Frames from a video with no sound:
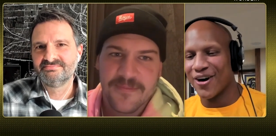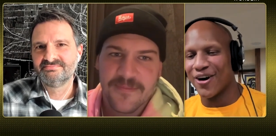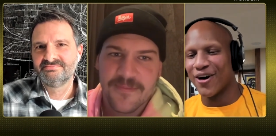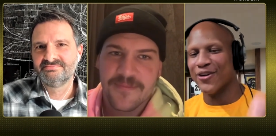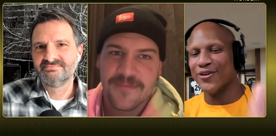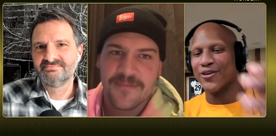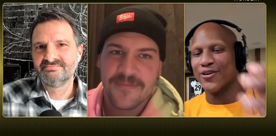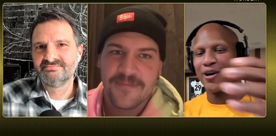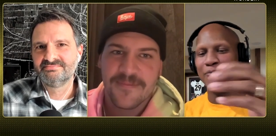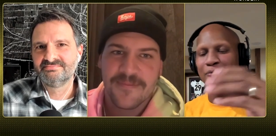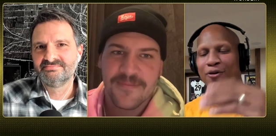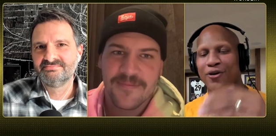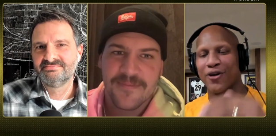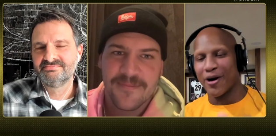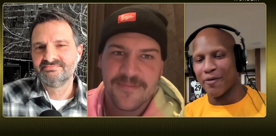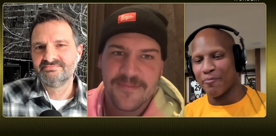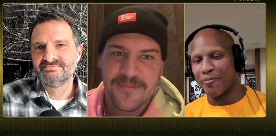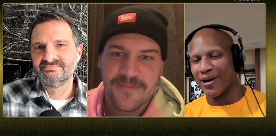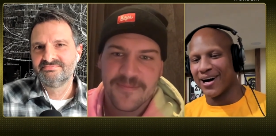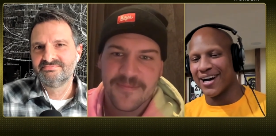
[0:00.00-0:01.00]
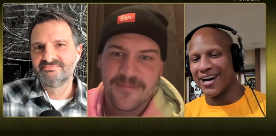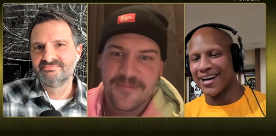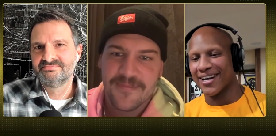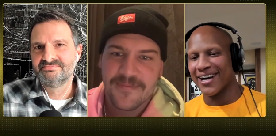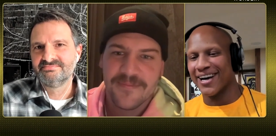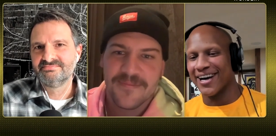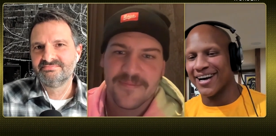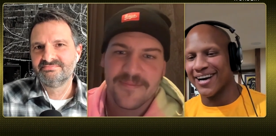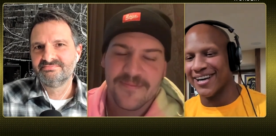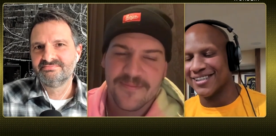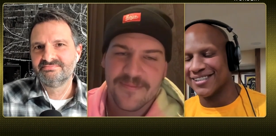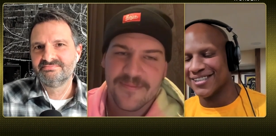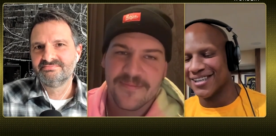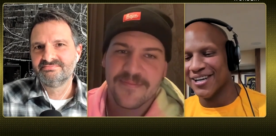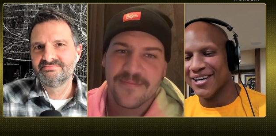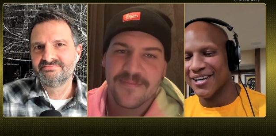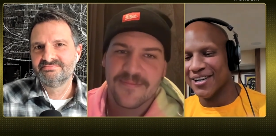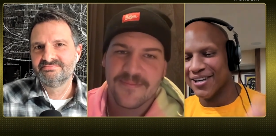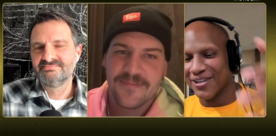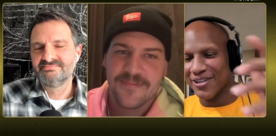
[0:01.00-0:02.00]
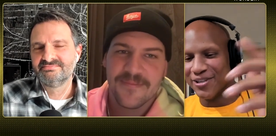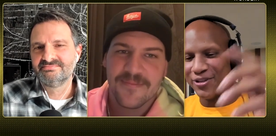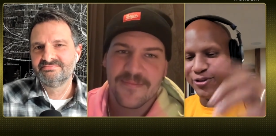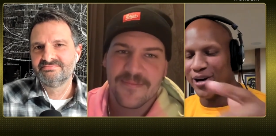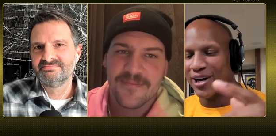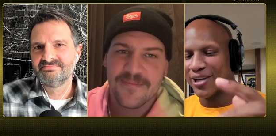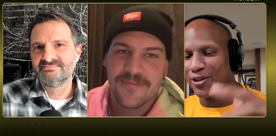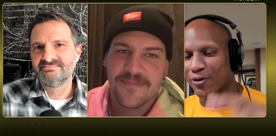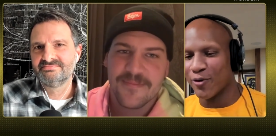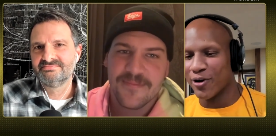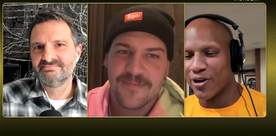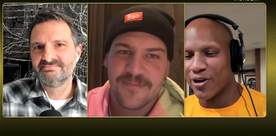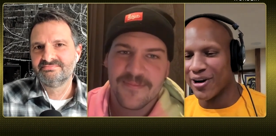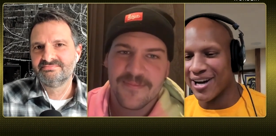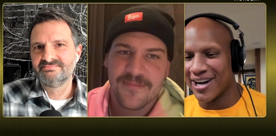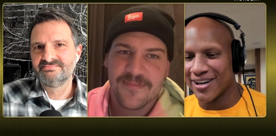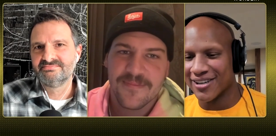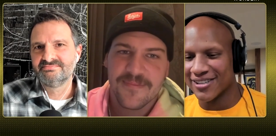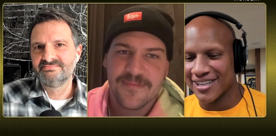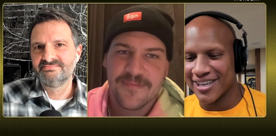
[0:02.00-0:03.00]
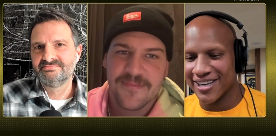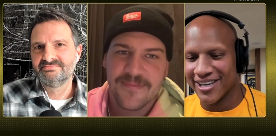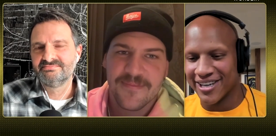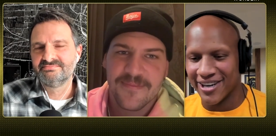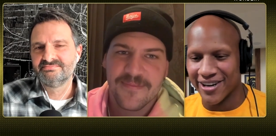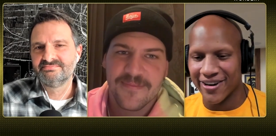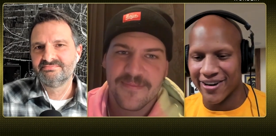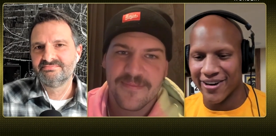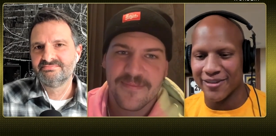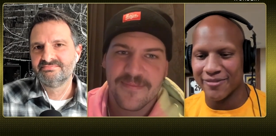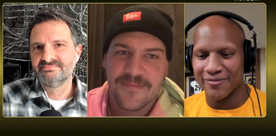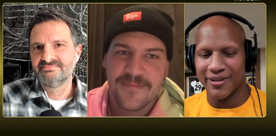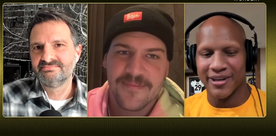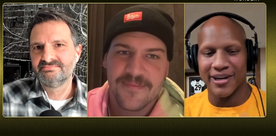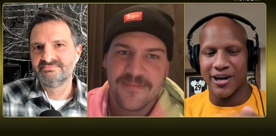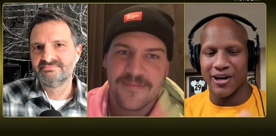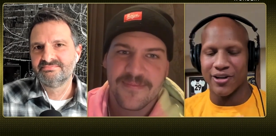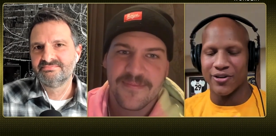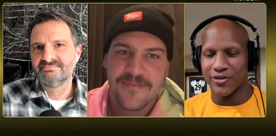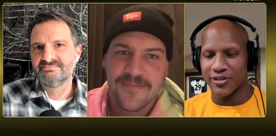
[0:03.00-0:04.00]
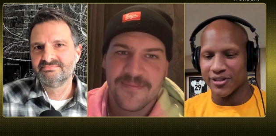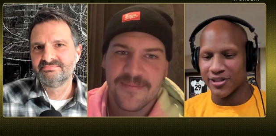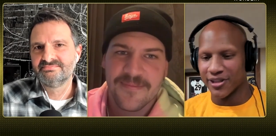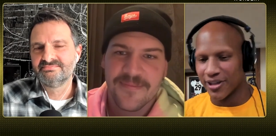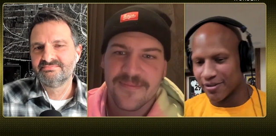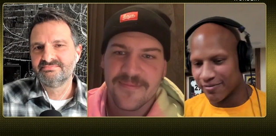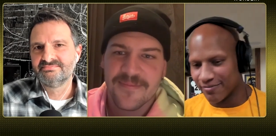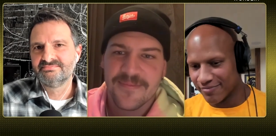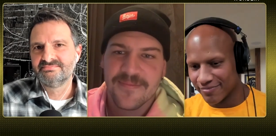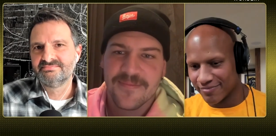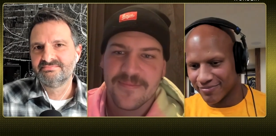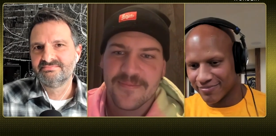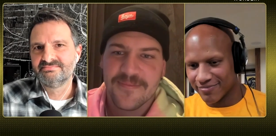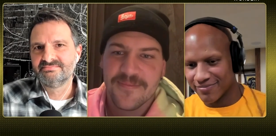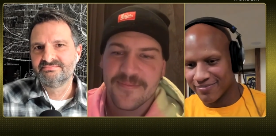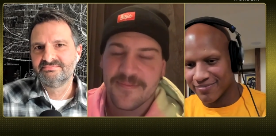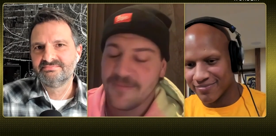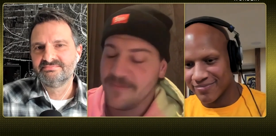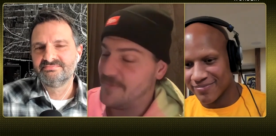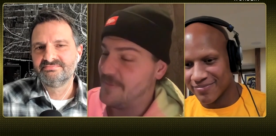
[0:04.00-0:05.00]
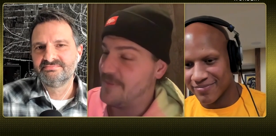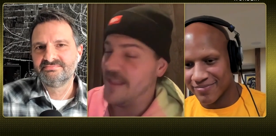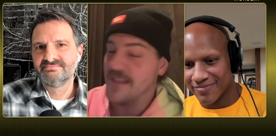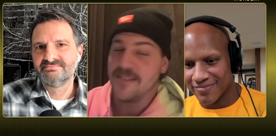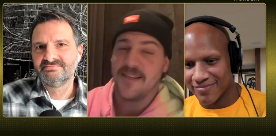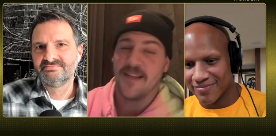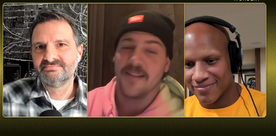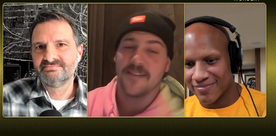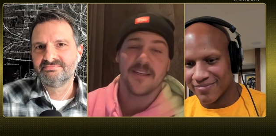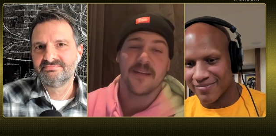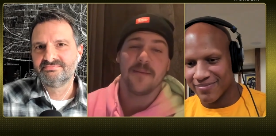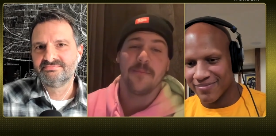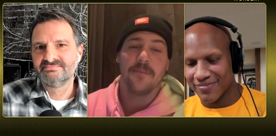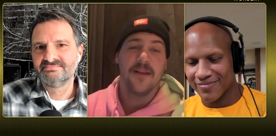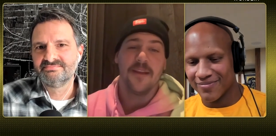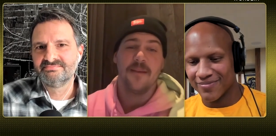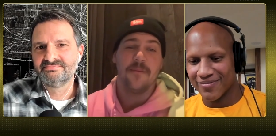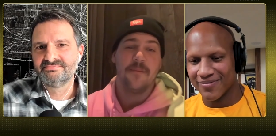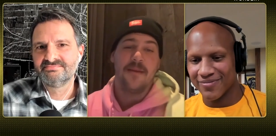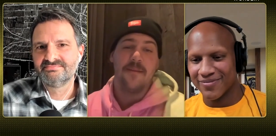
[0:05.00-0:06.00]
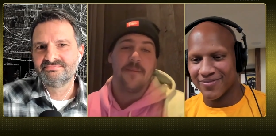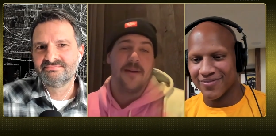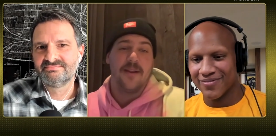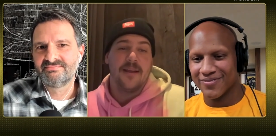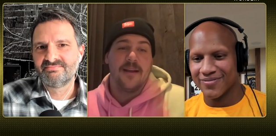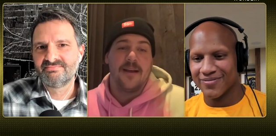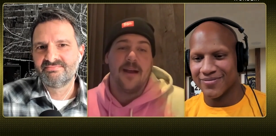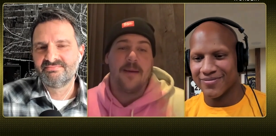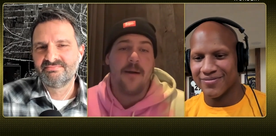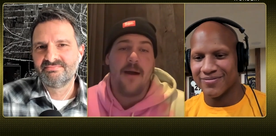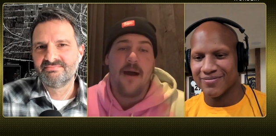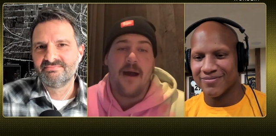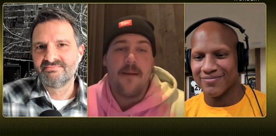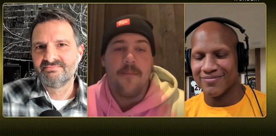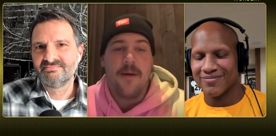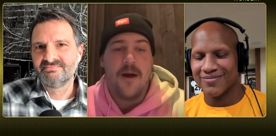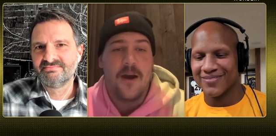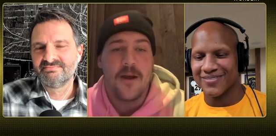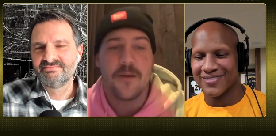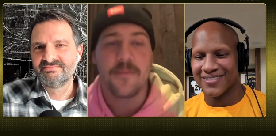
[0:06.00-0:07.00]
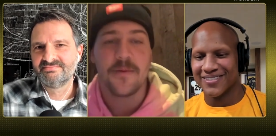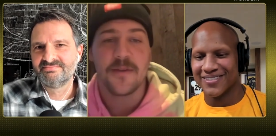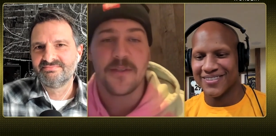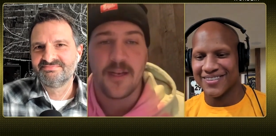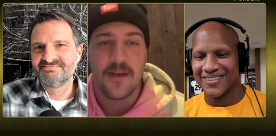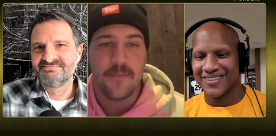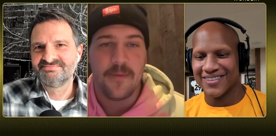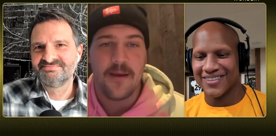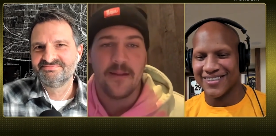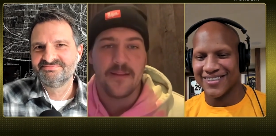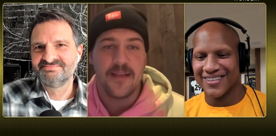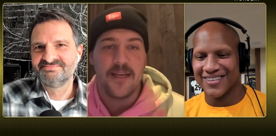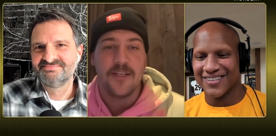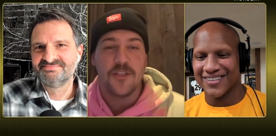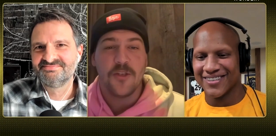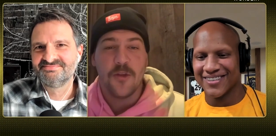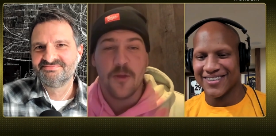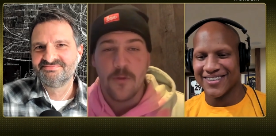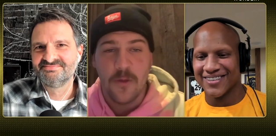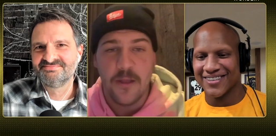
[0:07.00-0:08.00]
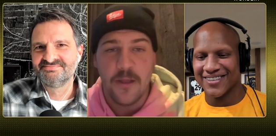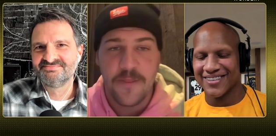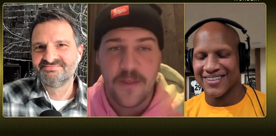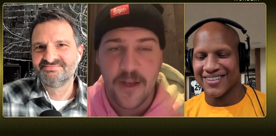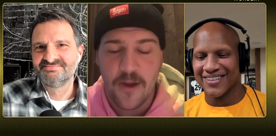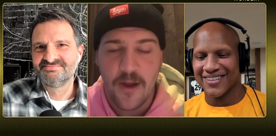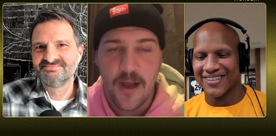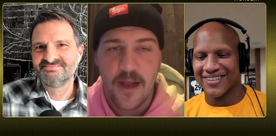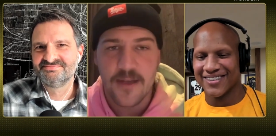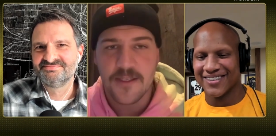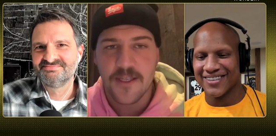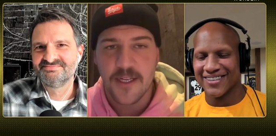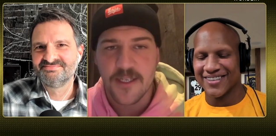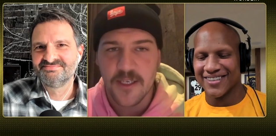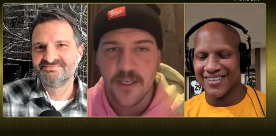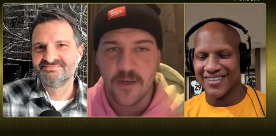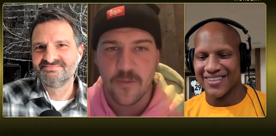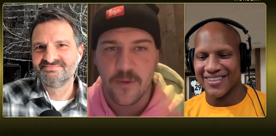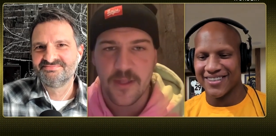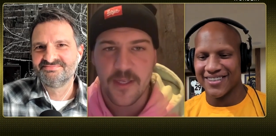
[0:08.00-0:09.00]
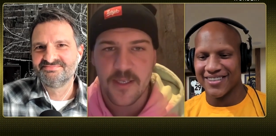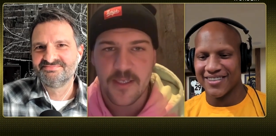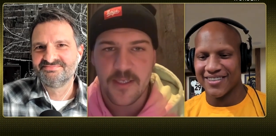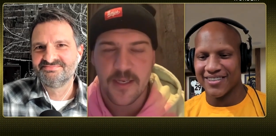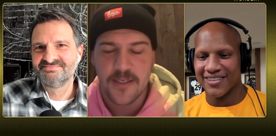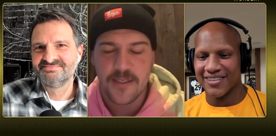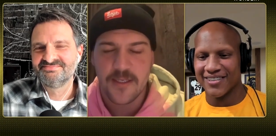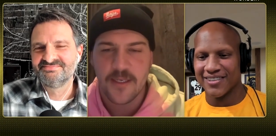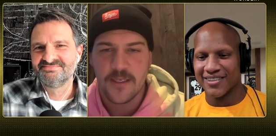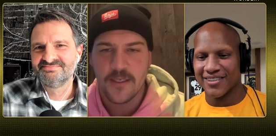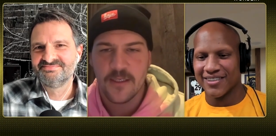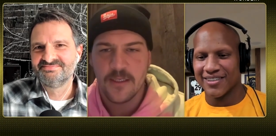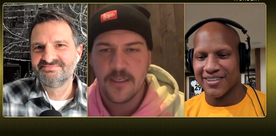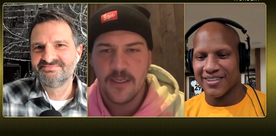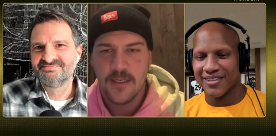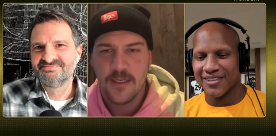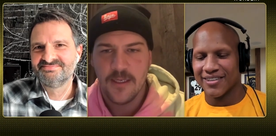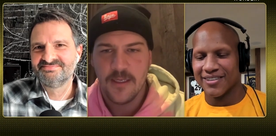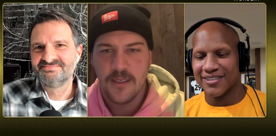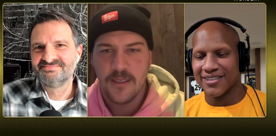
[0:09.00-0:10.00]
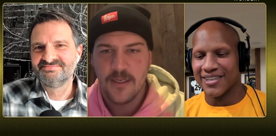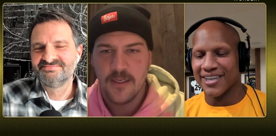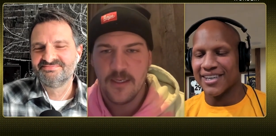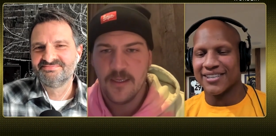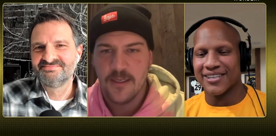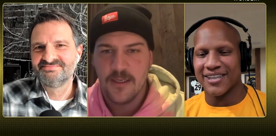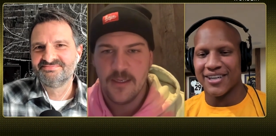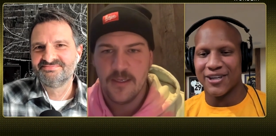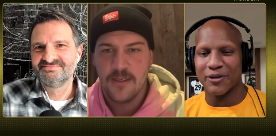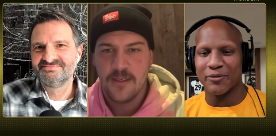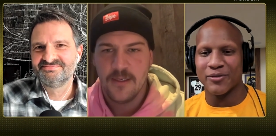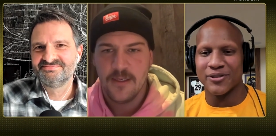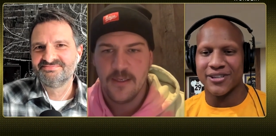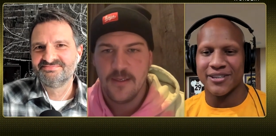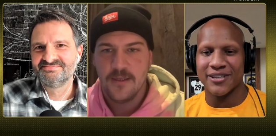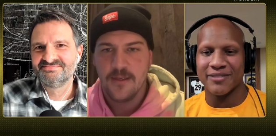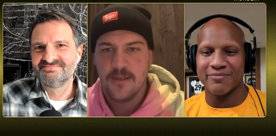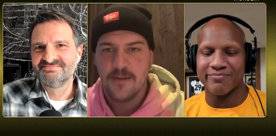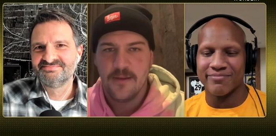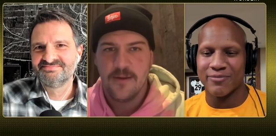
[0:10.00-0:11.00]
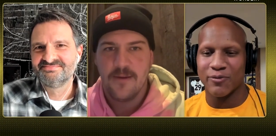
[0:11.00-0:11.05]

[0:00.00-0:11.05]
Speaker 1: or you come on our podcast, you have to wear Ohio State gear, and I'll do the same.
Speaker 2: That sounds like a plan to me, buddy. I'm 100% about that. Do you really think Ohio State's going to win this next year?
Speaker 1: Yes, 100%.